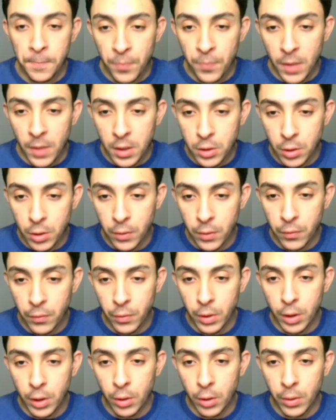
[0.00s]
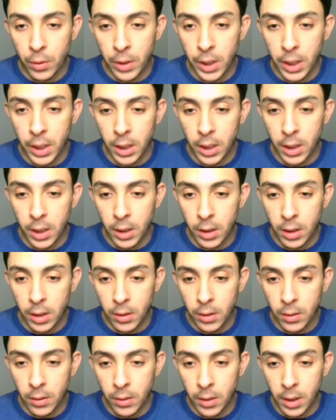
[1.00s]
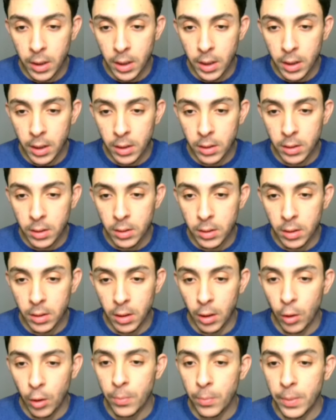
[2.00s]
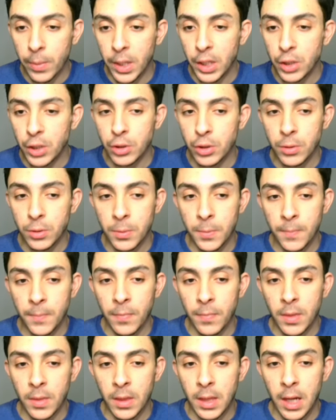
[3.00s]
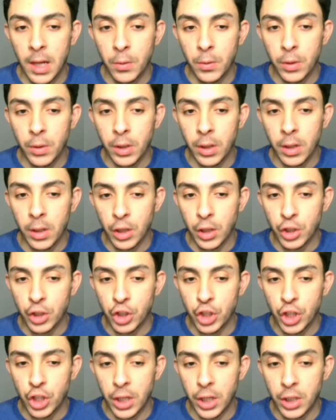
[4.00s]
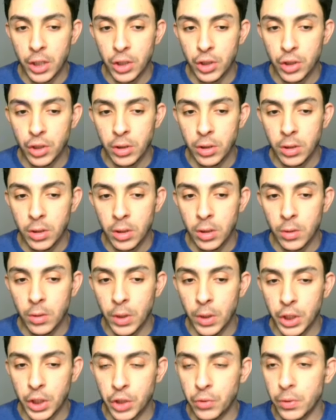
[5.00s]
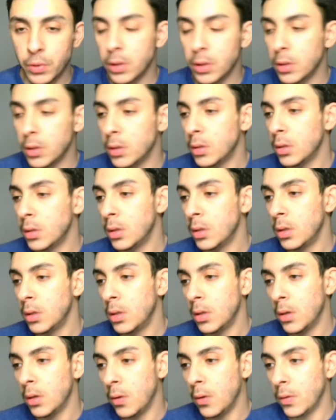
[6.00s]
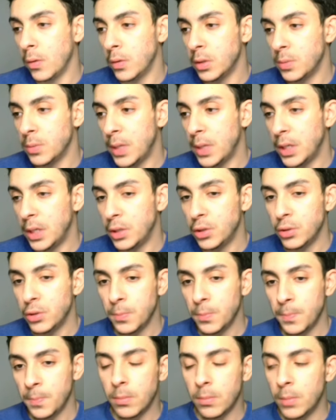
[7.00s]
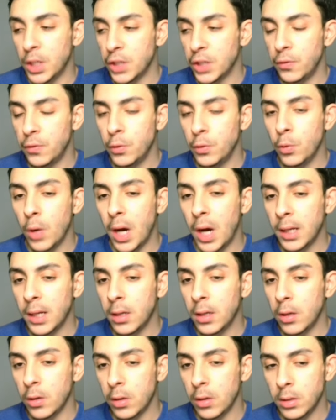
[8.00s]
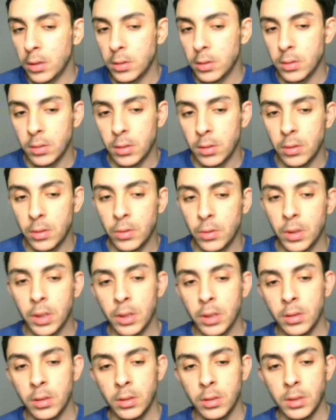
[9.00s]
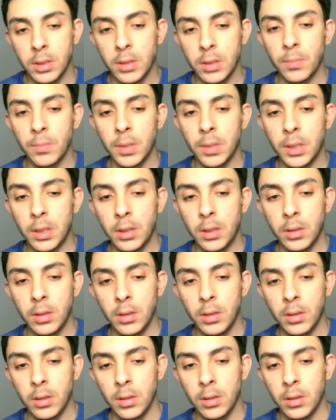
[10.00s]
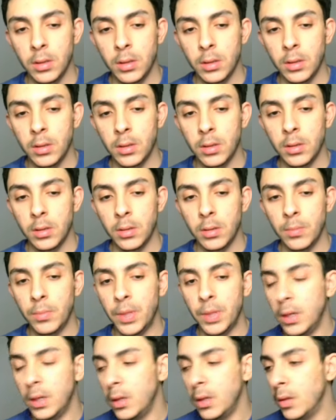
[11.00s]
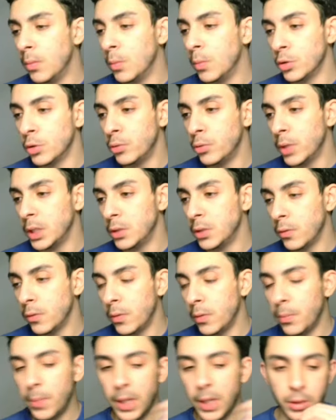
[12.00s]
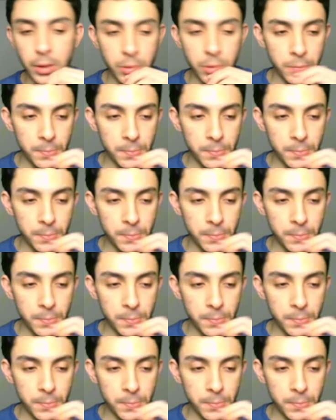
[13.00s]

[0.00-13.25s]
So if we go here and lock page, now you cannot change what is written on this page. But if you unlock it, you can simply be the moderator of the page.